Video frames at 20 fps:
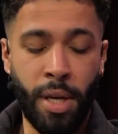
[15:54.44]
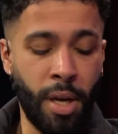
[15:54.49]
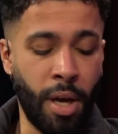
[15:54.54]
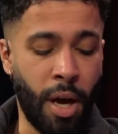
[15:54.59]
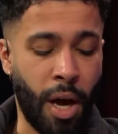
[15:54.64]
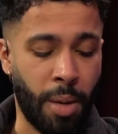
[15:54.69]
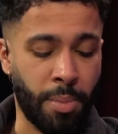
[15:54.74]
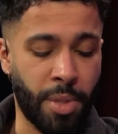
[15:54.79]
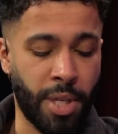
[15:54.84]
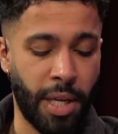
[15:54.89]

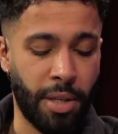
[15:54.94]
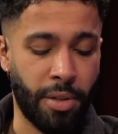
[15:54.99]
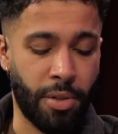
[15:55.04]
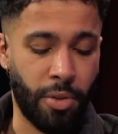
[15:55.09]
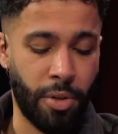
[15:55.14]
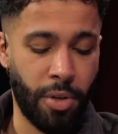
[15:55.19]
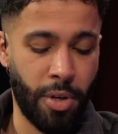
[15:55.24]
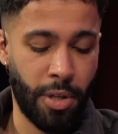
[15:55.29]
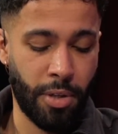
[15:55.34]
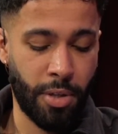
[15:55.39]
Hamza,
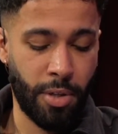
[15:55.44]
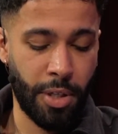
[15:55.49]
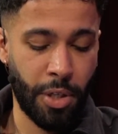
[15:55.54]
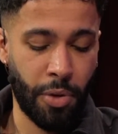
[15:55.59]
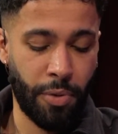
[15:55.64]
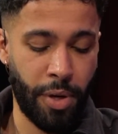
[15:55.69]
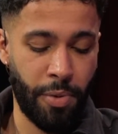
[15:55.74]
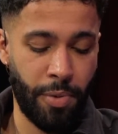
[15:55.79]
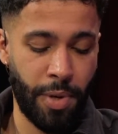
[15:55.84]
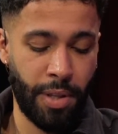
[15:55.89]
do you also
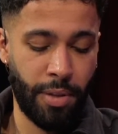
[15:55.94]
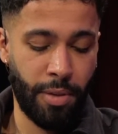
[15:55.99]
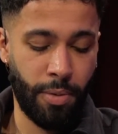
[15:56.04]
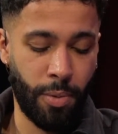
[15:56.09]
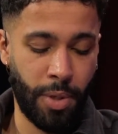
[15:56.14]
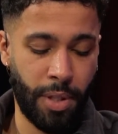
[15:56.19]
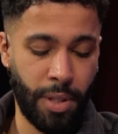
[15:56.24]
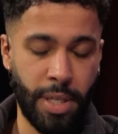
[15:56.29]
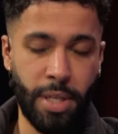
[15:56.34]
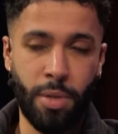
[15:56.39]
agree
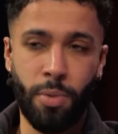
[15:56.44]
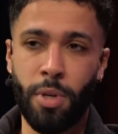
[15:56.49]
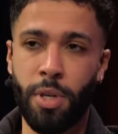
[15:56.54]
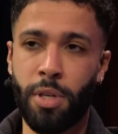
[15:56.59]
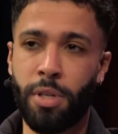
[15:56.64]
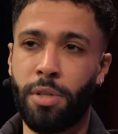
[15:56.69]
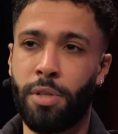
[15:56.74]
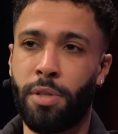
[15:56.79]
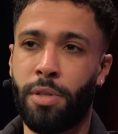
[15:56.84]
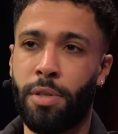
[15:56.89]
with these words?